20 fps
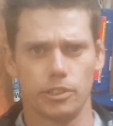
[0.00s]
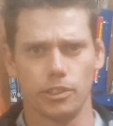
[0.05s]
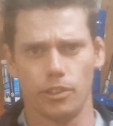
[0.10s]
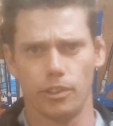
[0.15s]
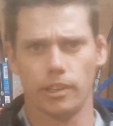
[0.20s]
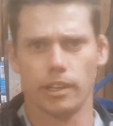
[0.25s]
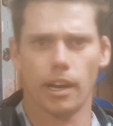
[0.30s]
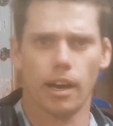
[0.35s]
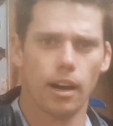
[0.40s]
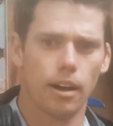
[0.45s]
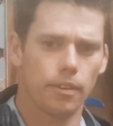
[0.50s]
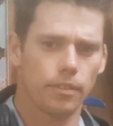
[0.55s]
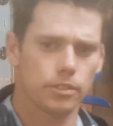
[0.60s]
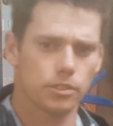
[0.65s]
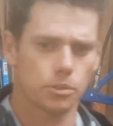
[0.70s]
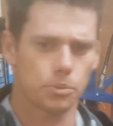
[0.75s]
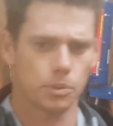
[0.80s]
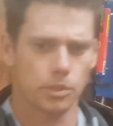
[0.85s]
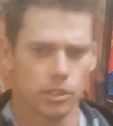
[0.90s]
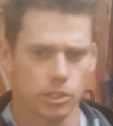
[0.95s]
during
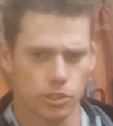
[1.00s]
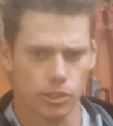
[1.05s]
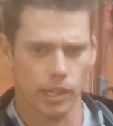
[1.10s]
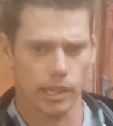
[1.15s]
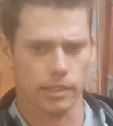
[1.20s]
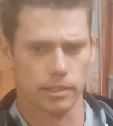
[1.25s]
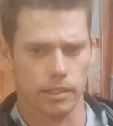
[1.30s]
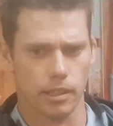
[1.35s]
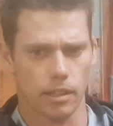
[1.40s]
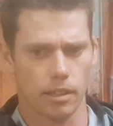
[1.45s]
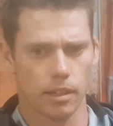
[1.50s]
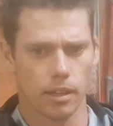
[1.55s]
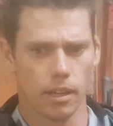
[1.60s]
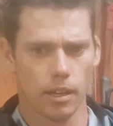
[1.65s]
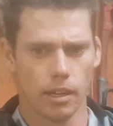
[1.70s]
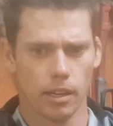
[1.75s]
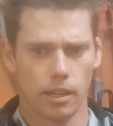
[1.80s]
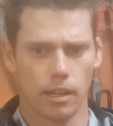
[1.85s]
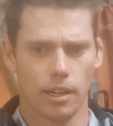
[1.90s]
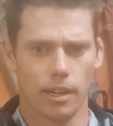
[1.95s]
harvest with the tractor
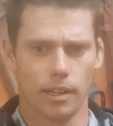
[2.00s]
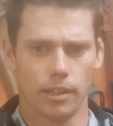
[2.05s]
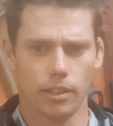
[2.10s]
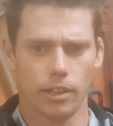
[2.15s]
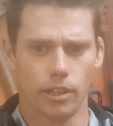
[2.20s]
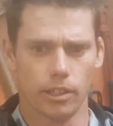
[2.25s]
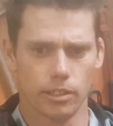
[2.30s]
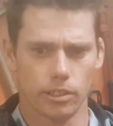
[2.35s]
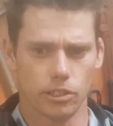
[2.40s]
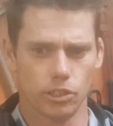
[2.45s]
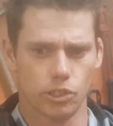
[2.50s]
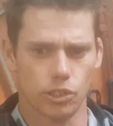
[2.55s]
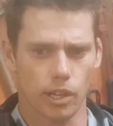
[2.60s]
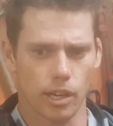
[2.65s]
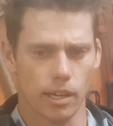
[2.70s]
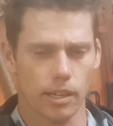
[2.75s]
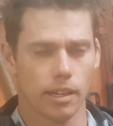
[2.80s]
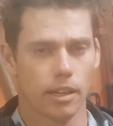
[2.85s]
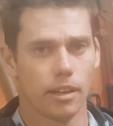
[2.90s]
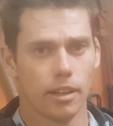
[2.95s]
loading the
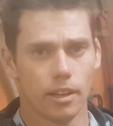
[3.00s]
truck.